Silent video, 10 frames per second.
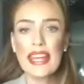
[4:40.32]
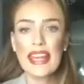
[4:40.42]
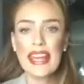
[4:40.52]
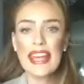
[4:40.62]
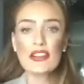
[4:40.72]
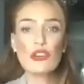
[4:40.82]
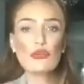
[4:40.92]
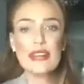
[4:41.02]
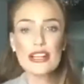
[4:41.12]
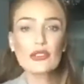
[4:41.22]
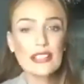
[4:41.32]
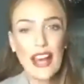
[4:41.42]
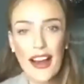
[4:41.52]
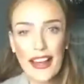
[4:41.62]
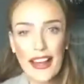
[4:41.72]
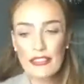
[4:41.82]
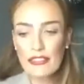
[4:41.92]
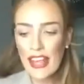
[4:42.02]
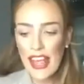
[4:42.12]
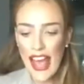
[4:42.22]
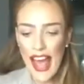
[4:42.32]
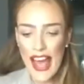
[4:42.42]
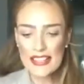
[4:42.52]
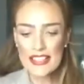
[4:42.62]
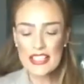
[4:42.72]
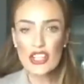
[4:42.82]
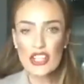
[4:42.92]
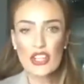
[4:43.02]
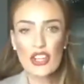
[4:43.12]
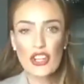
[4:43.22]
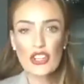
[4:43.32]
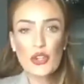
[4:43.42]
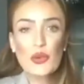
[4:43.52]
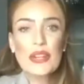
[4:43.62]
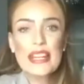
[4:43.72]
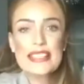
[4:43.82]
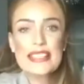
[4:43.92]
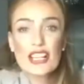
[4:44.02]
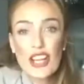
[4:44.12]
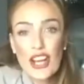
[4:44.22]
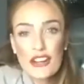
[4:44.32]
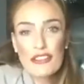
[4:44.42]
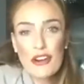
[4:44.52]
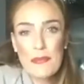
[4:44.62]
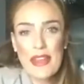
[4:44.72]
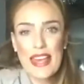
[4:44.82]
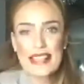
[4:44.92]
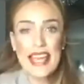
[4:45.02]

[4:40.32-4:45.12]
in real life. And you need to learn from this.